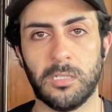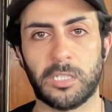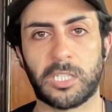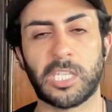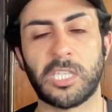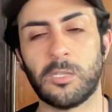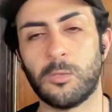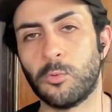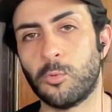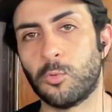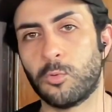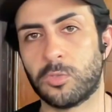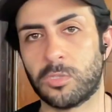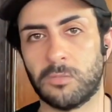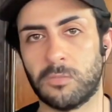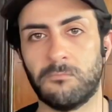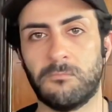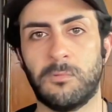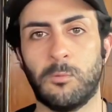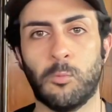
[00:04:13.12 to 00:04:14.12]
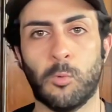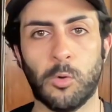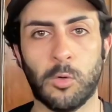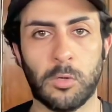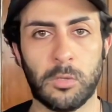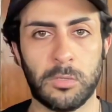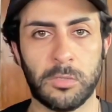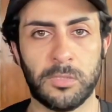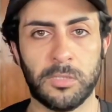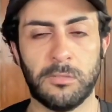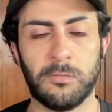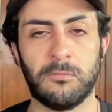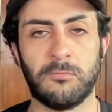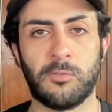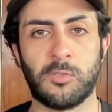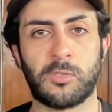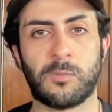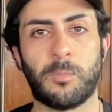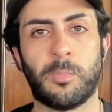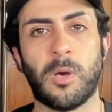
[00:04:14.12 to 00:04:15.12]
cues and reward and
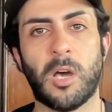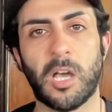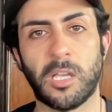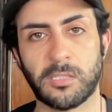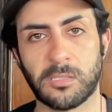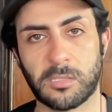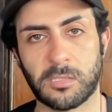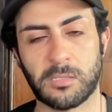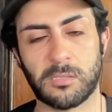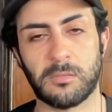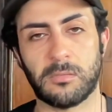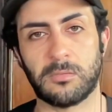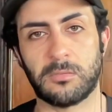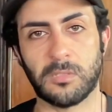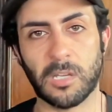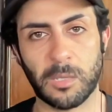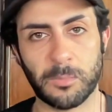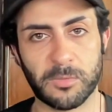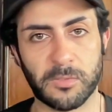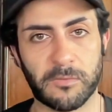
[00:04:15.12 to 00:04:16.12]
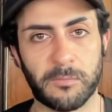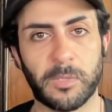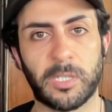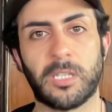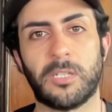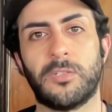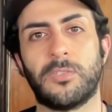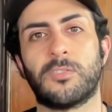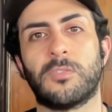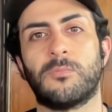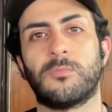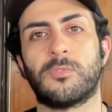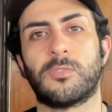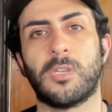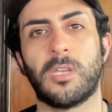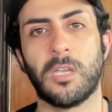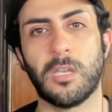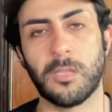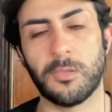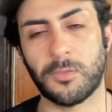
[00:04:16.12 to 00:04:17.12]
response types of mechanisms
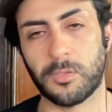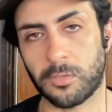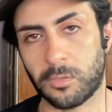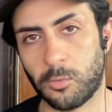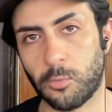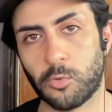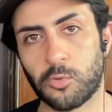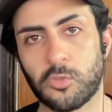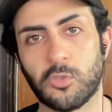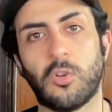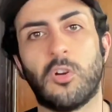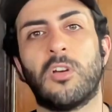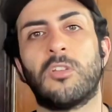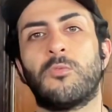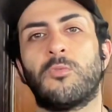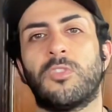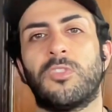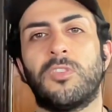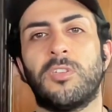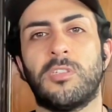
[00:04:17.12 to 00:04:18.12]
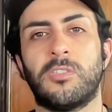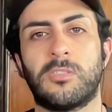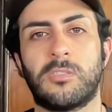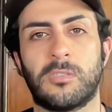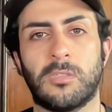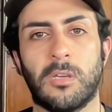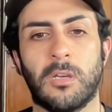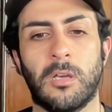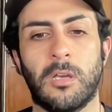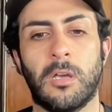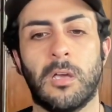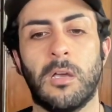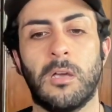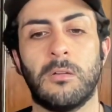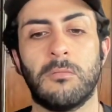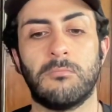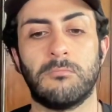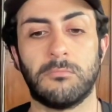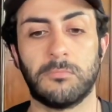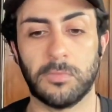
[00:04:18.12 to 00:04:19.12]
that goes on with these,
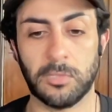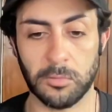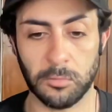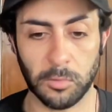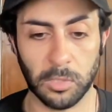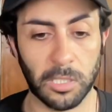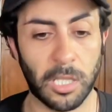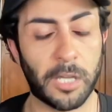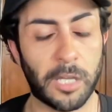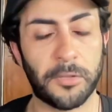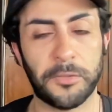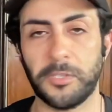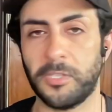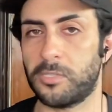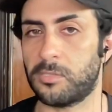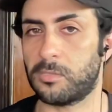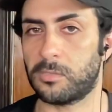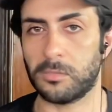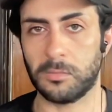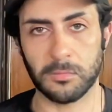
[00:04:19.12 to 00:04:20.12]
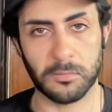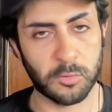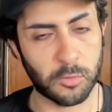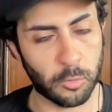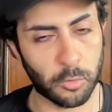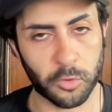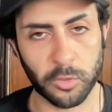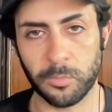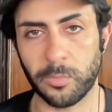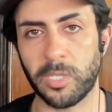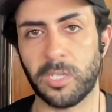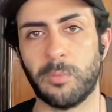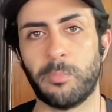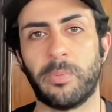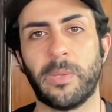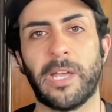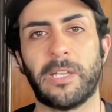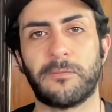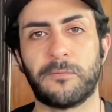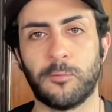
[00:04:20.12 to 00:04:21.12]
a lot of these social media
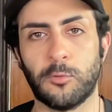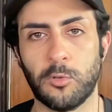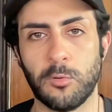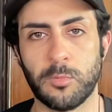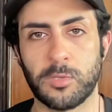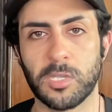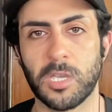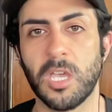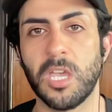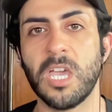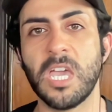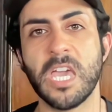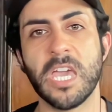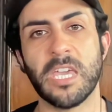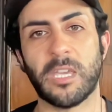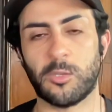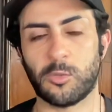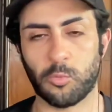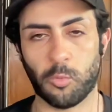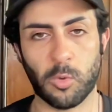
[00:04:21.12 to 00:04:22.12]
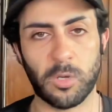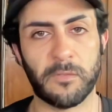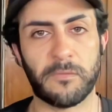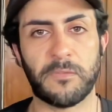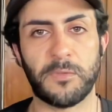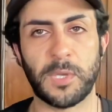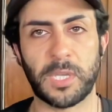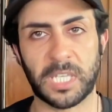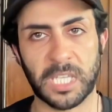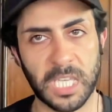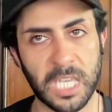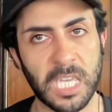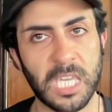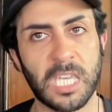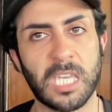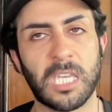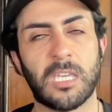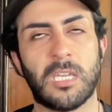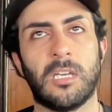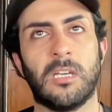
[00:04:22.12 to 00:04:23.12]
platforms, is one of the key